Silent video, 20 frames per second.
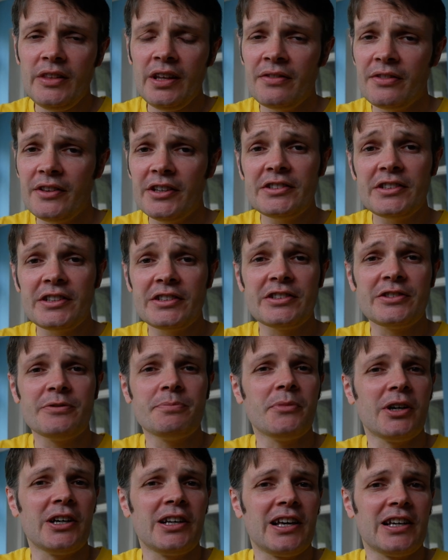This isn't
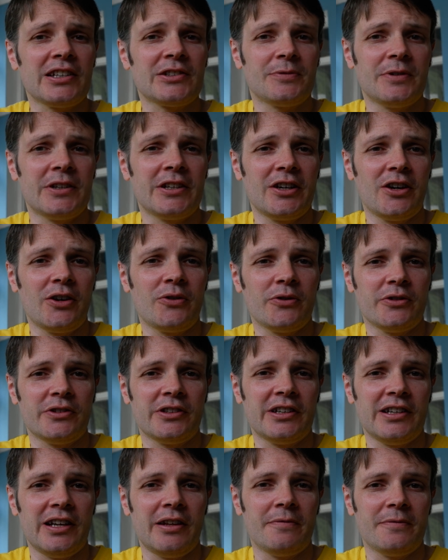my last video on the
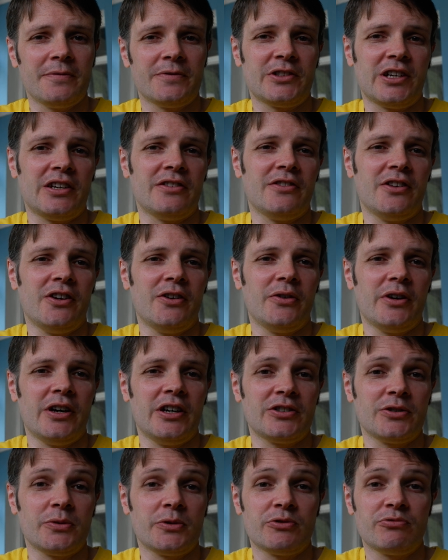11th gen though, as
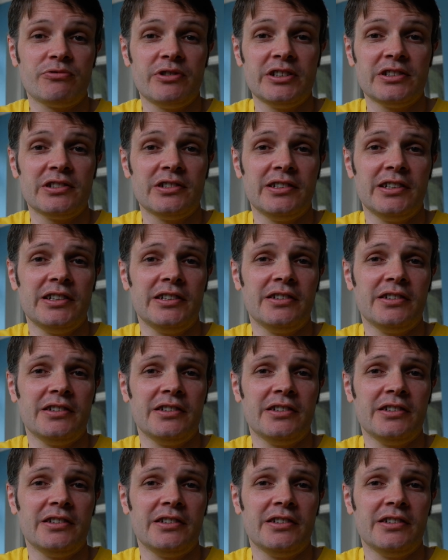I was recently